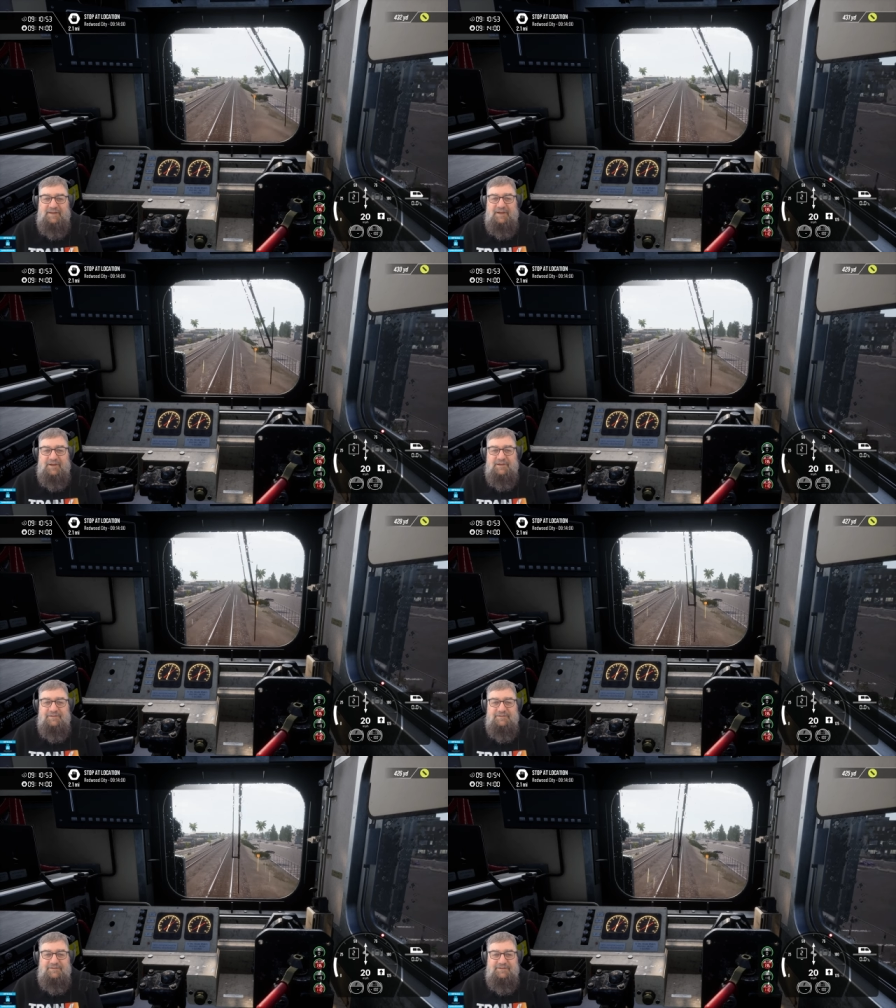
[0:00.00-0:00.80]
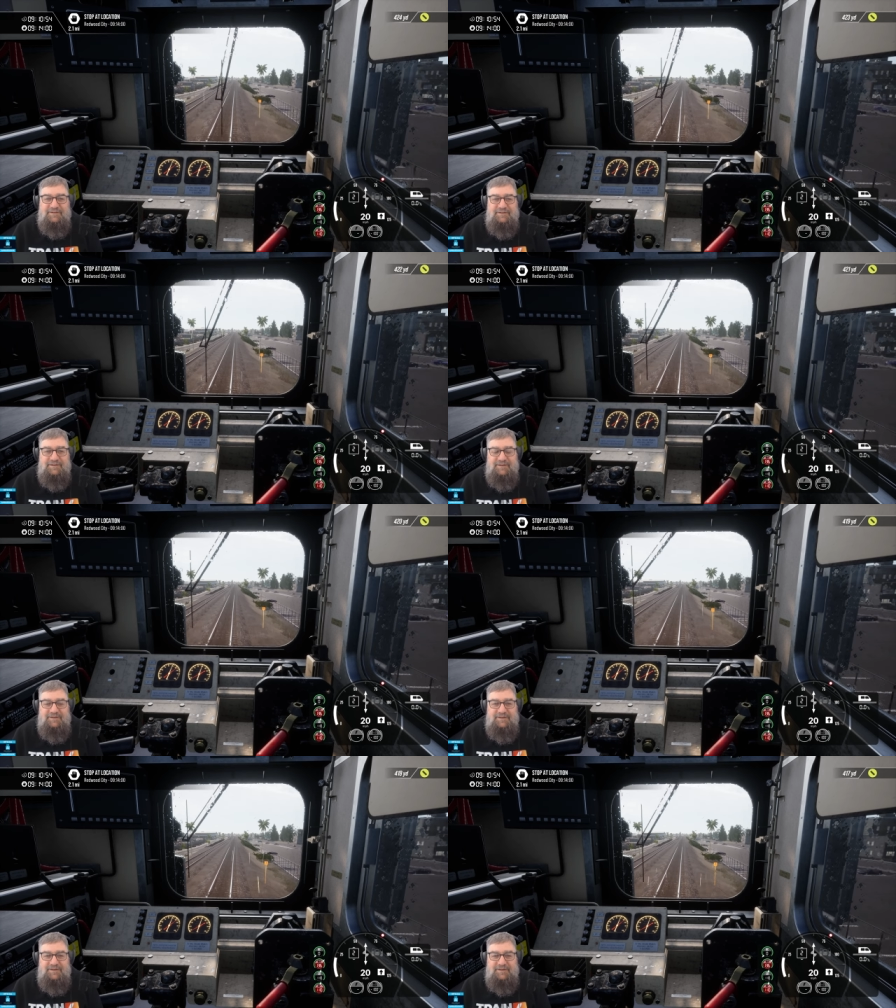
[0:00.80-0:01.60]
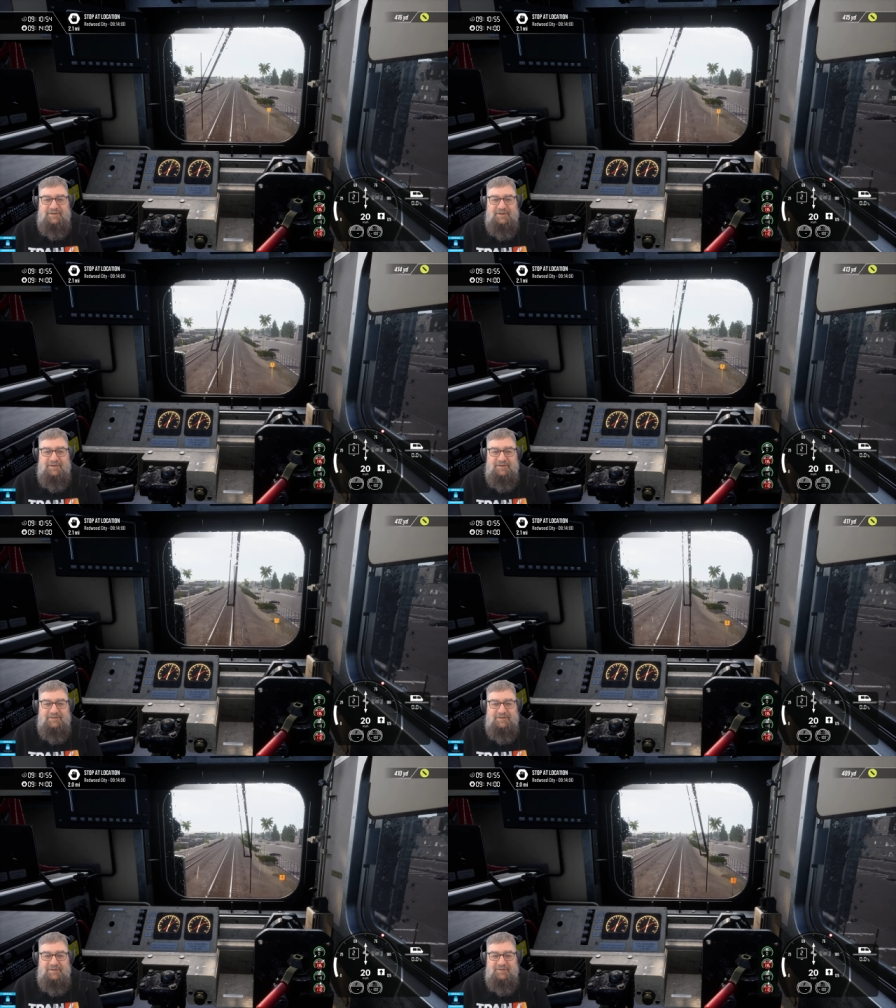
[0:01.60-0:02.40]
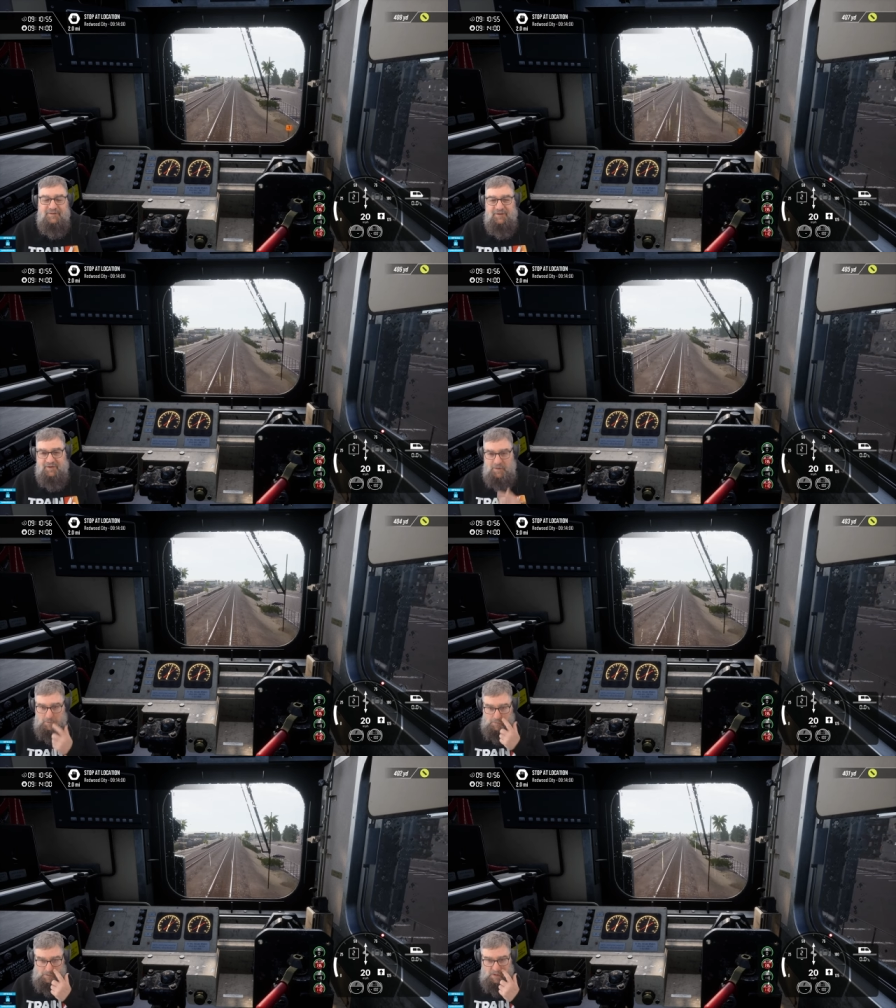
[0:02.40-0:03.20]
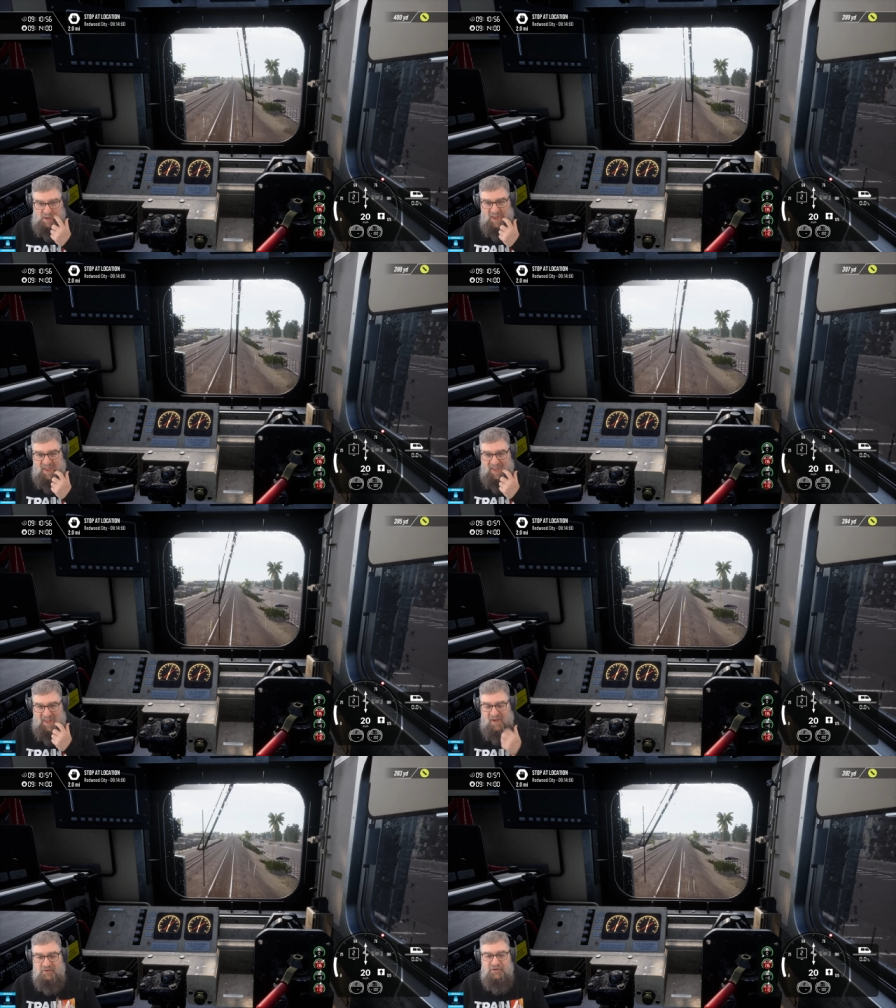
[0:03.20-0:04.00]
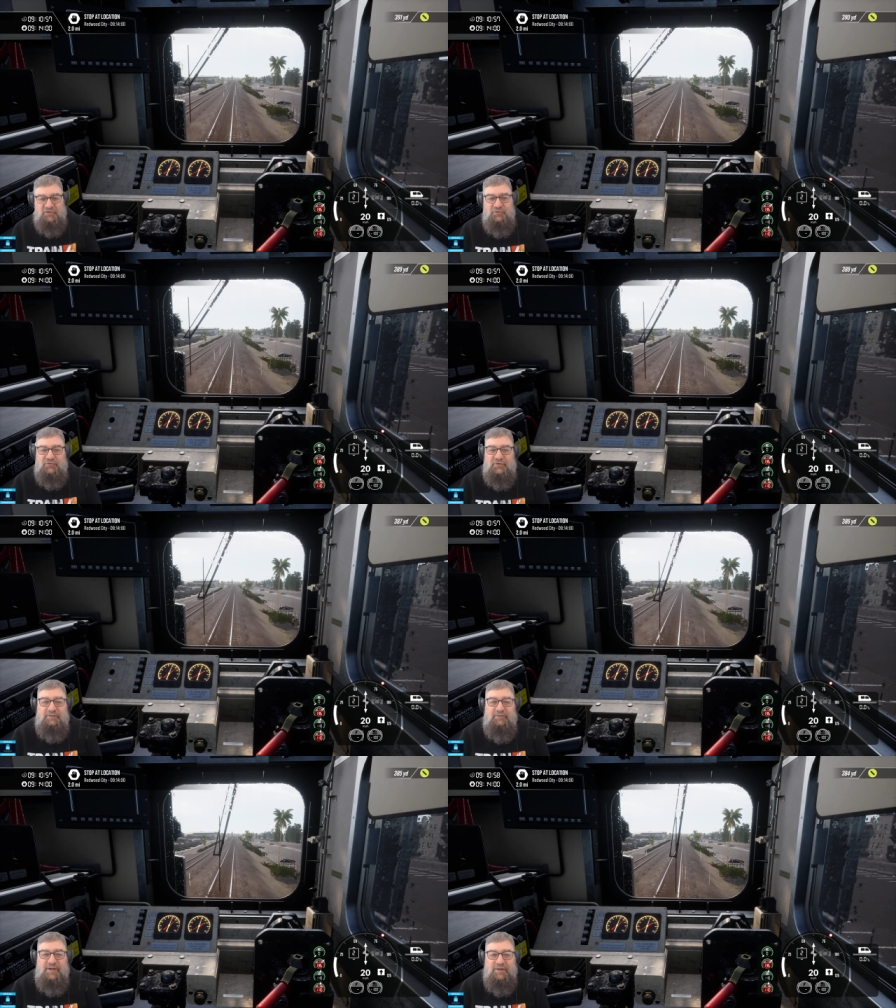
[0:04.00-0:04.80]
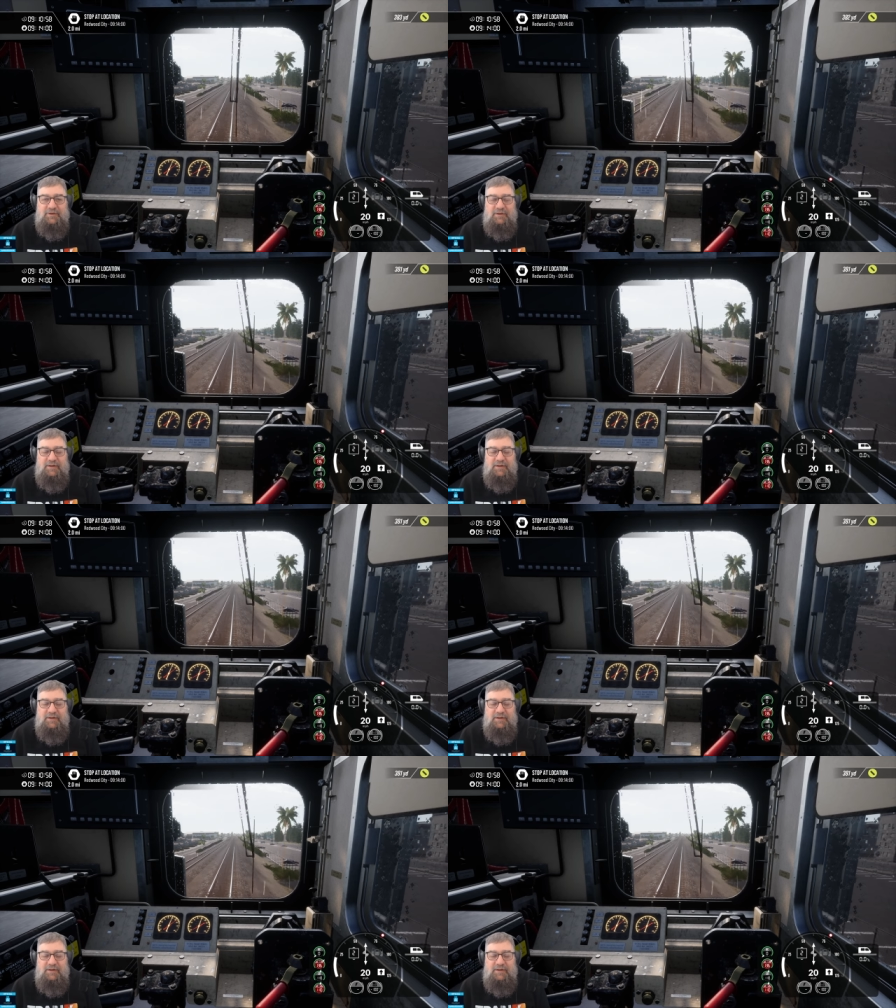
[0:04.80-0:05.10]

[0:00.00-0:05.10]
Yeah. Yeah, it is that. I did used to live here.